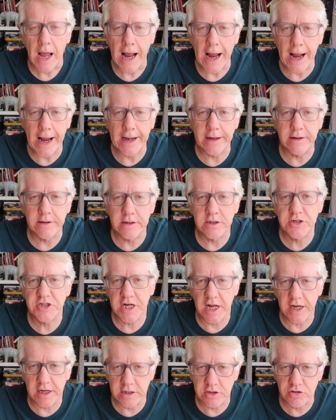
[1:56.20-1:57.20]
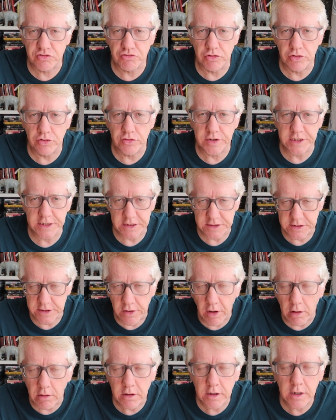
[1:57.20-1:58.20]
And the challenge route is
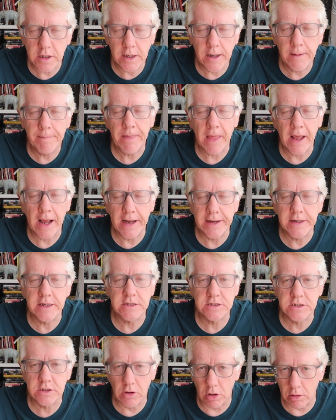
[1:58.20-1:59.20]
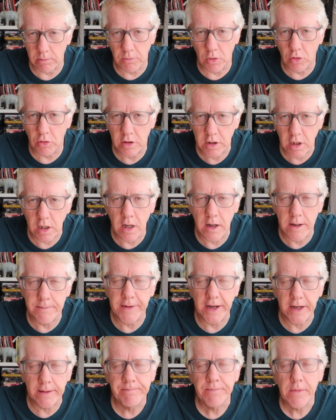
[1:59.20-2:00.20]
longer and it's got more
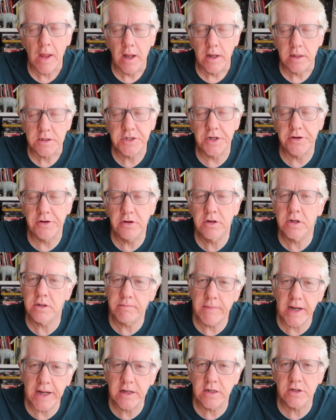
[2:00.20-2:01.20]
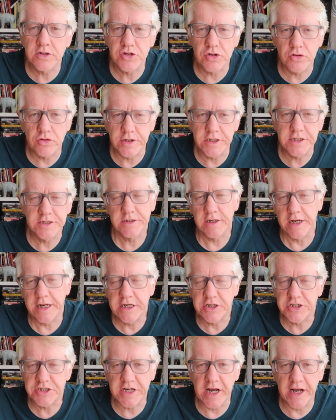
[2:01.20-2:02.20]
climbing. So you can make a choice
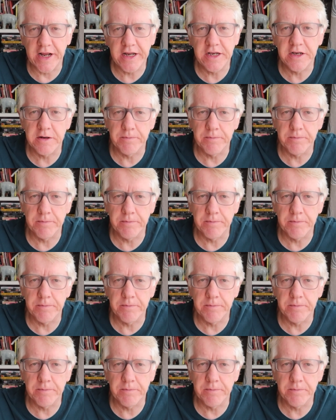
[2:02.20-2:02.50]
each day,